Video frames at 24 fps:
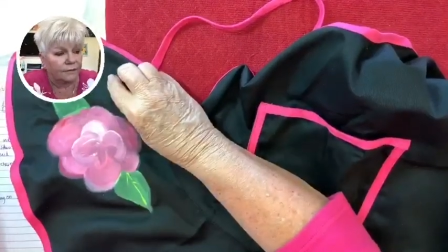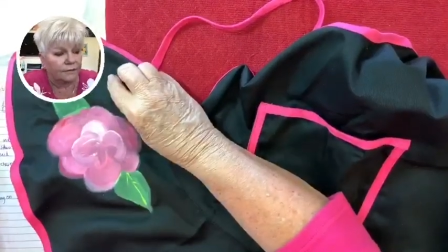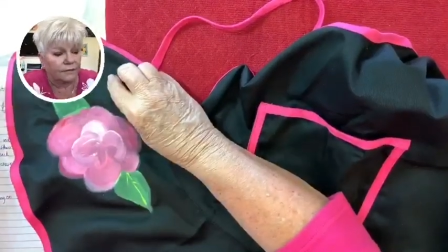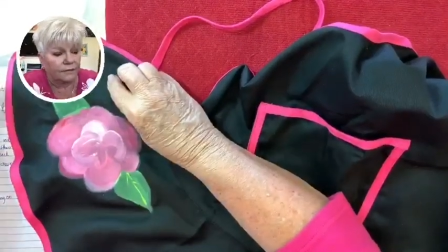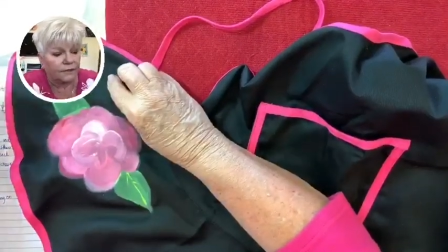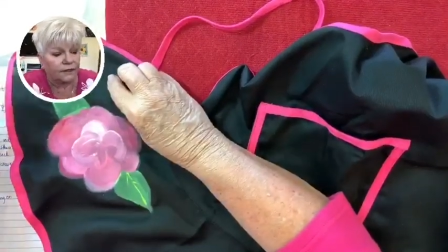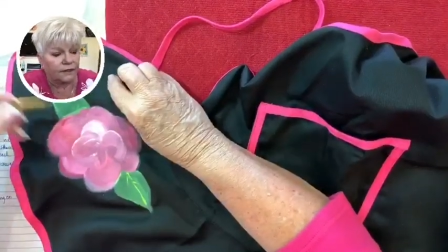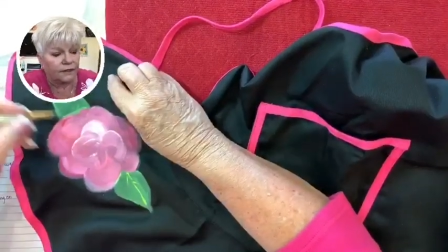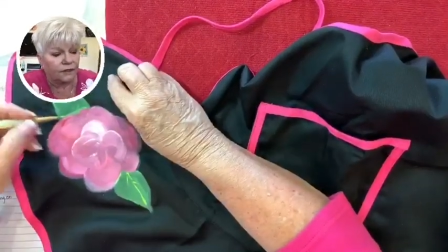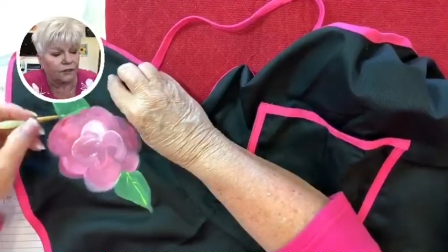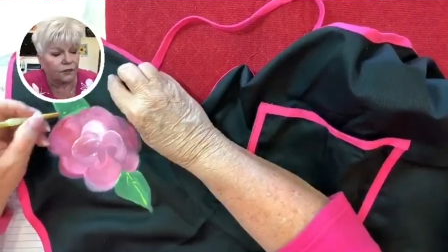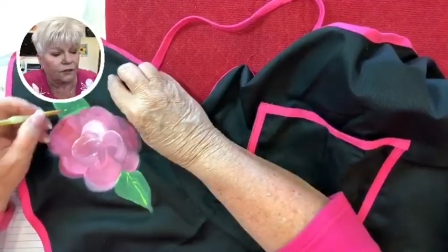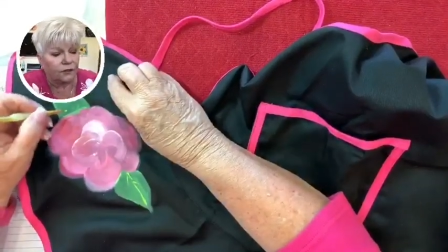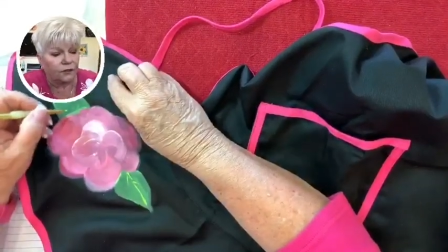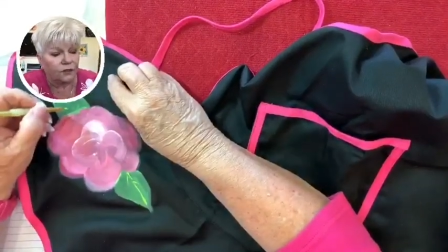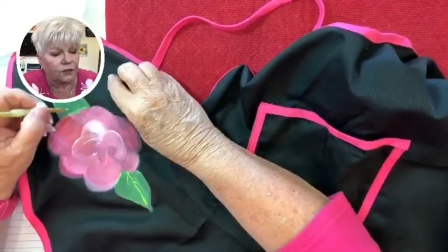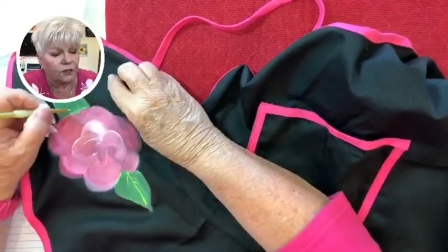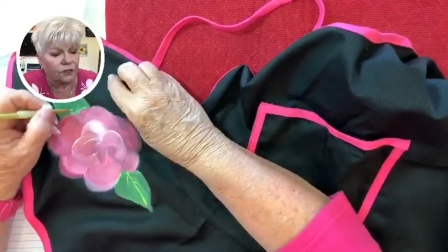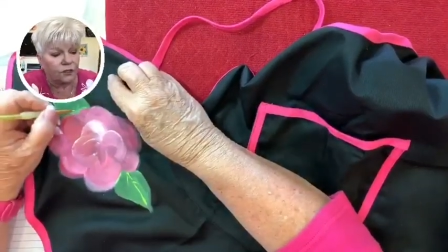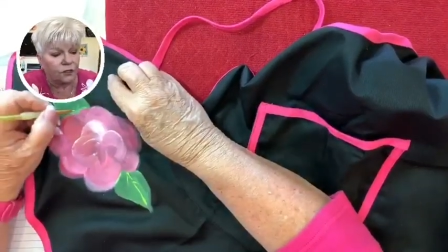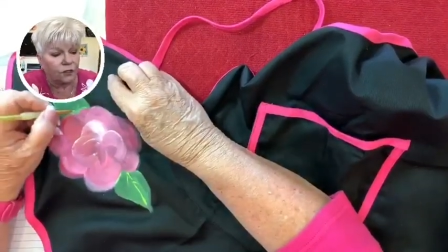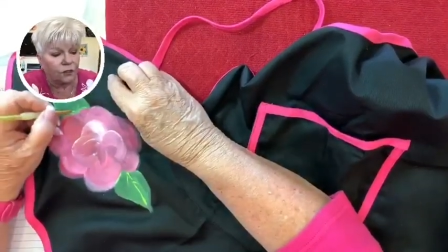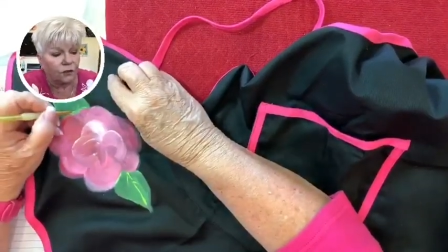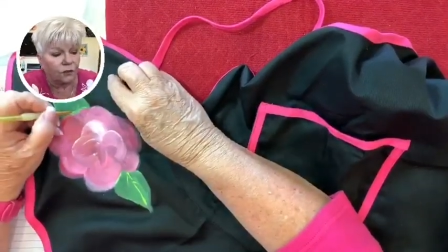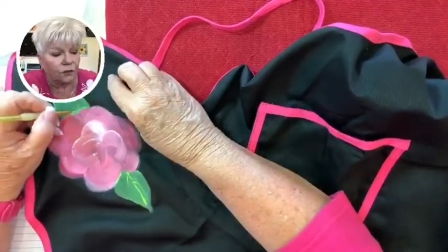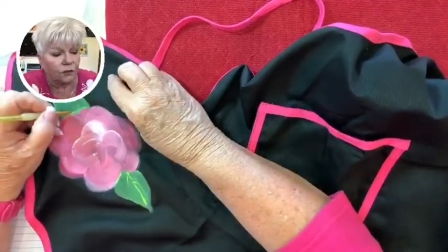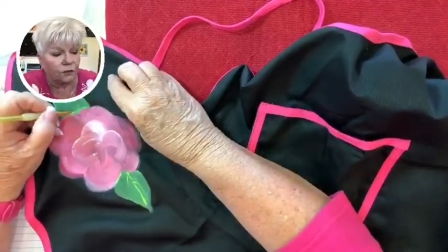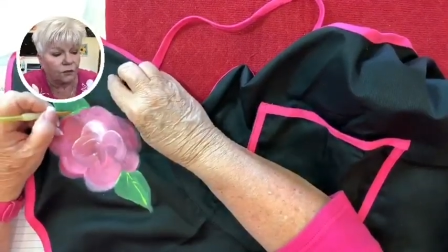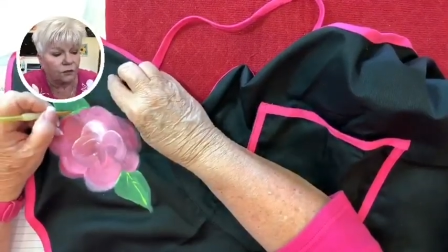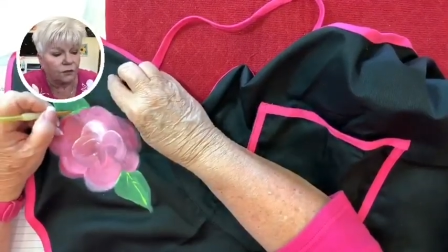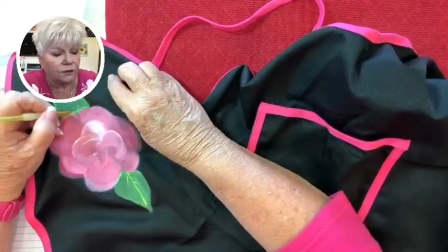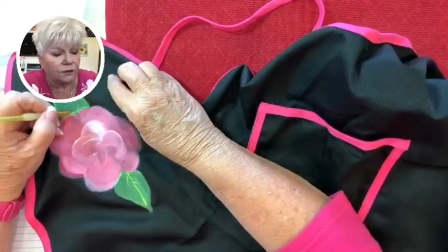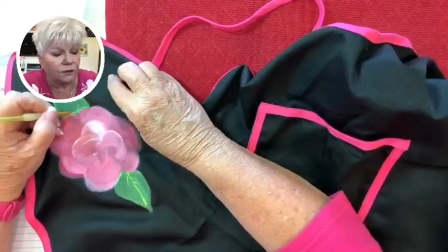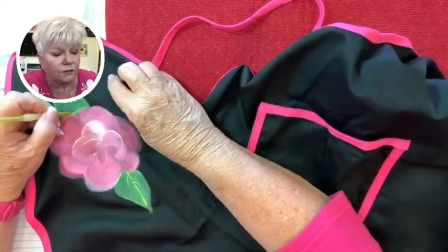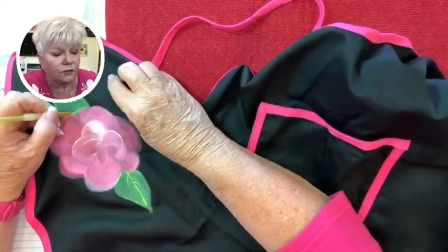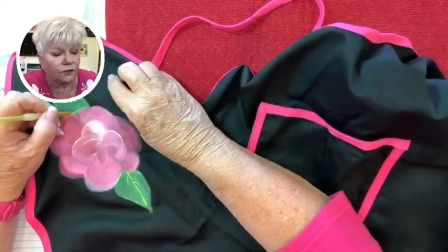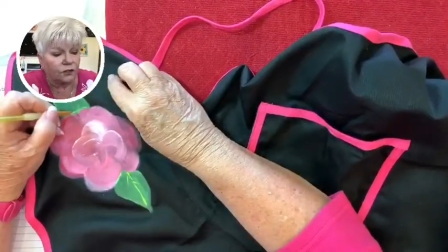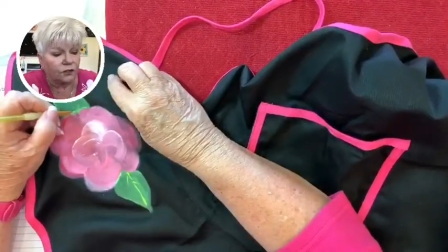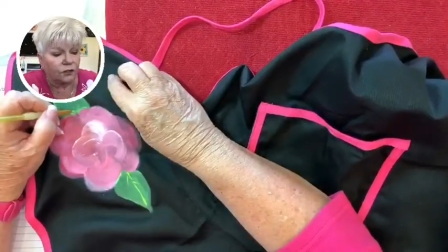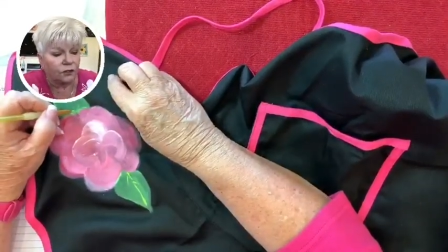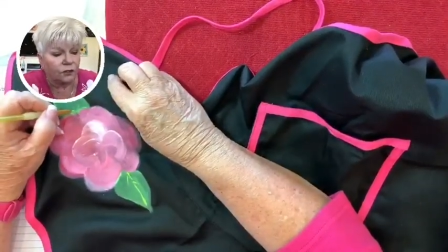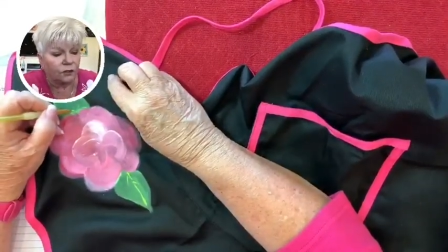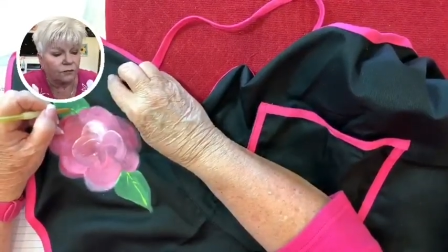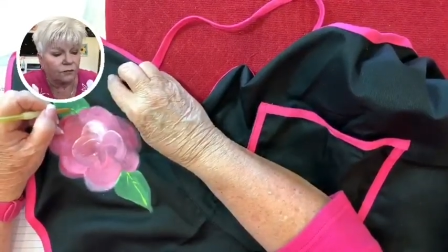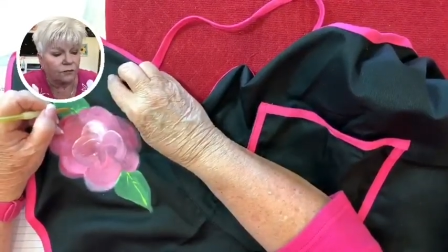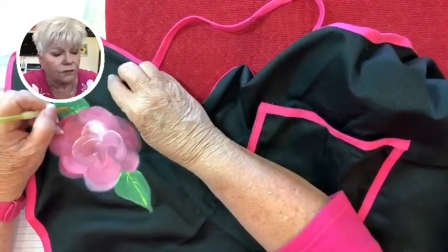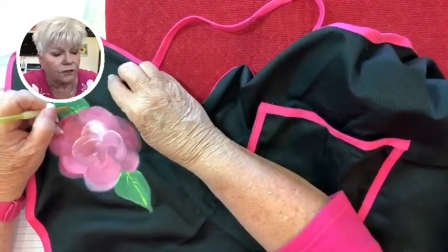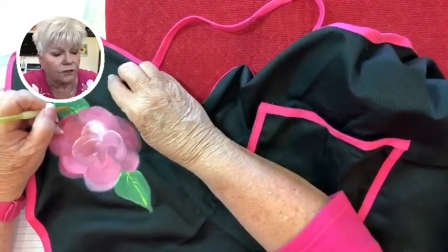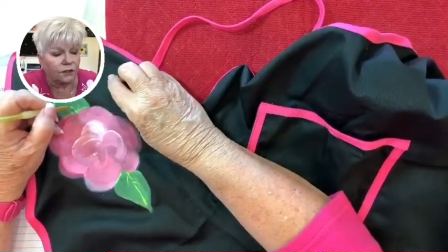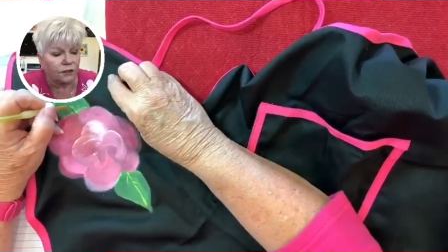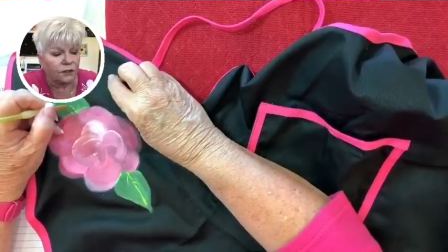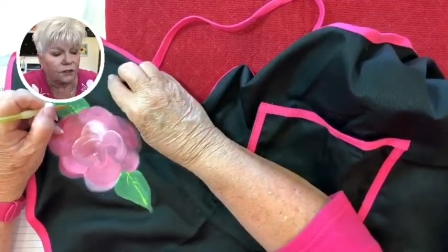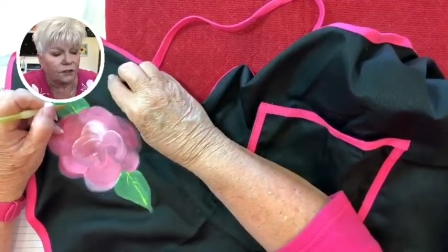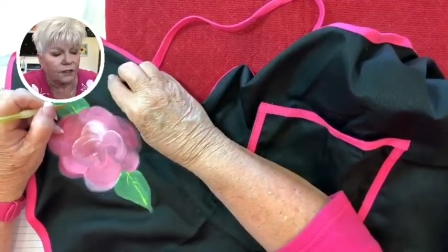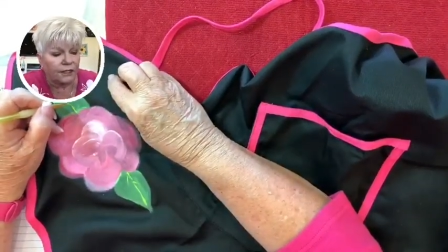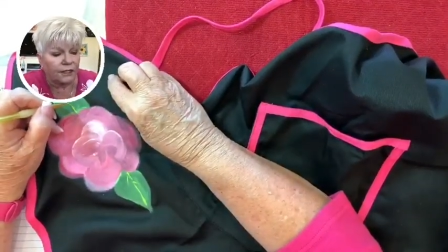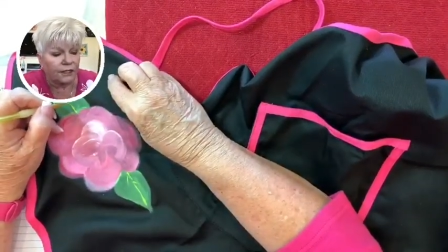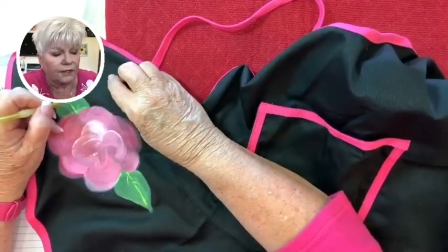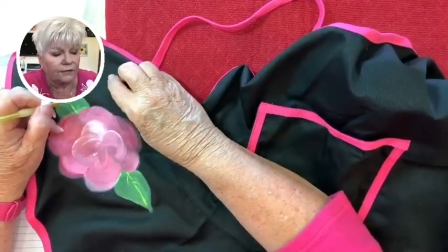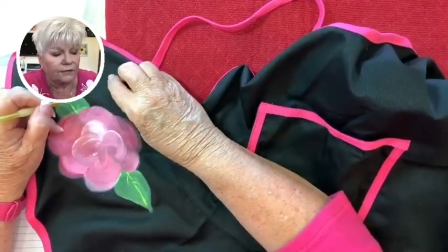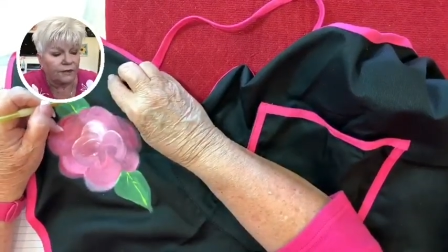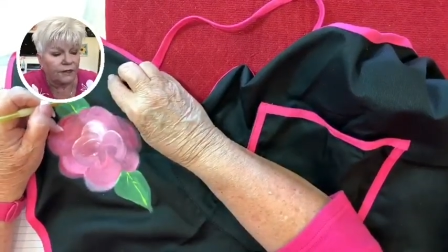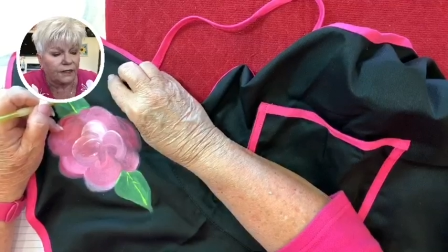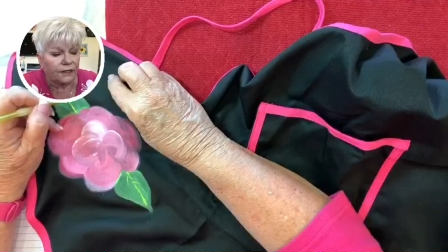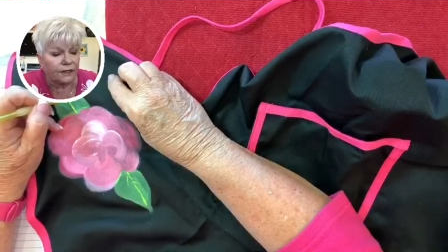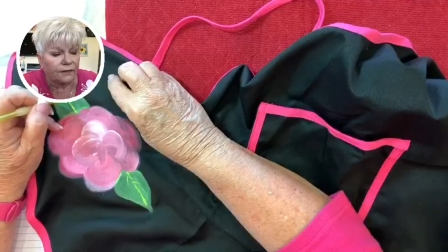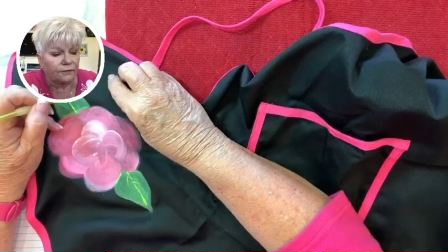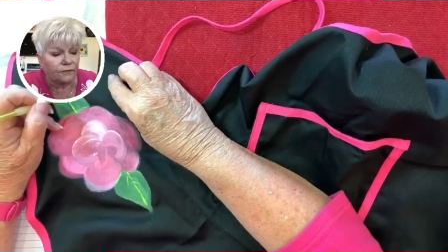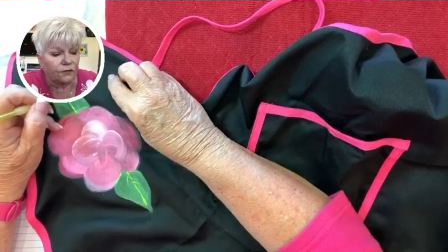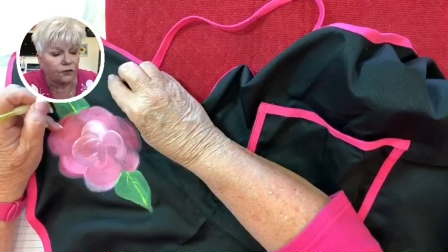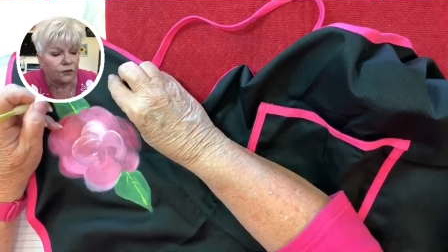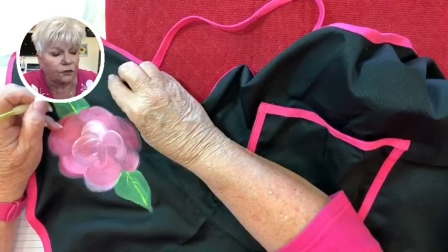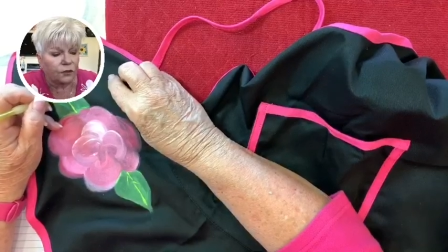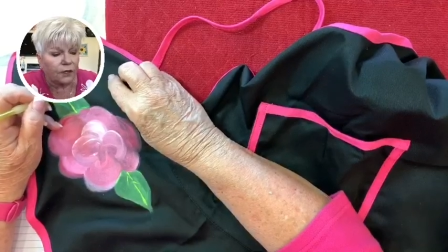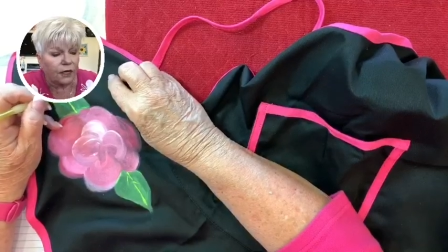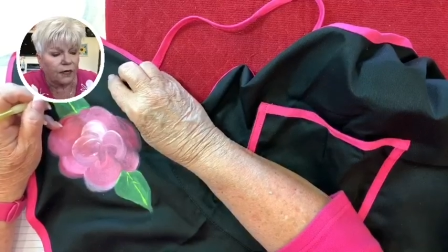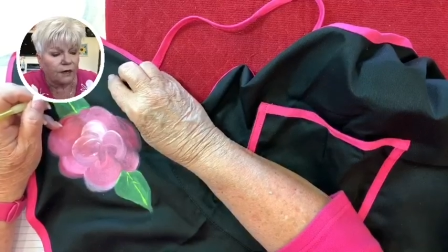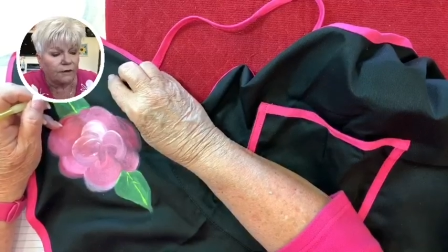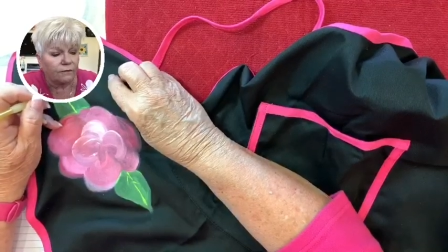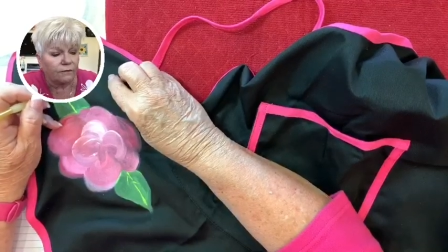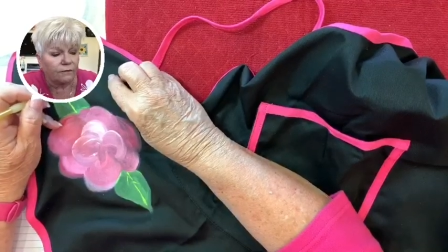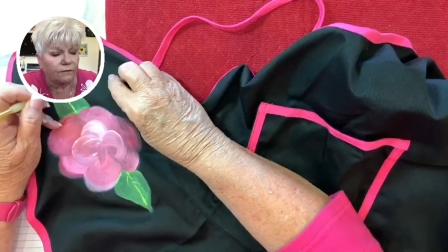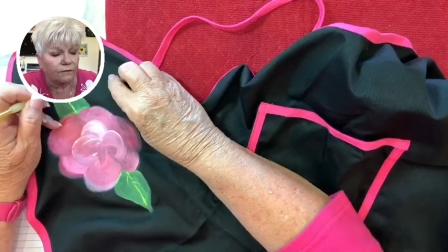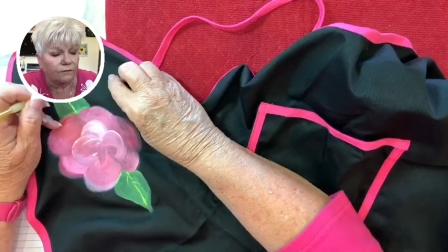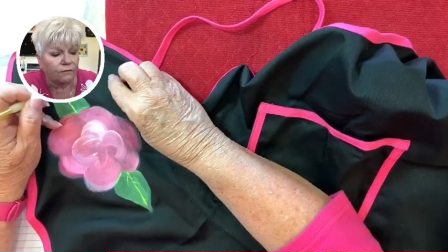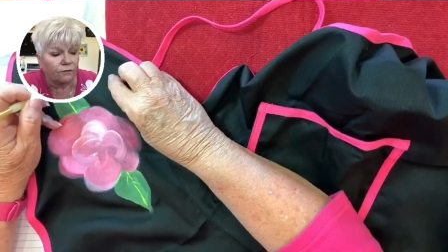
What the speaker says: didn't know a soul. It was the evening of July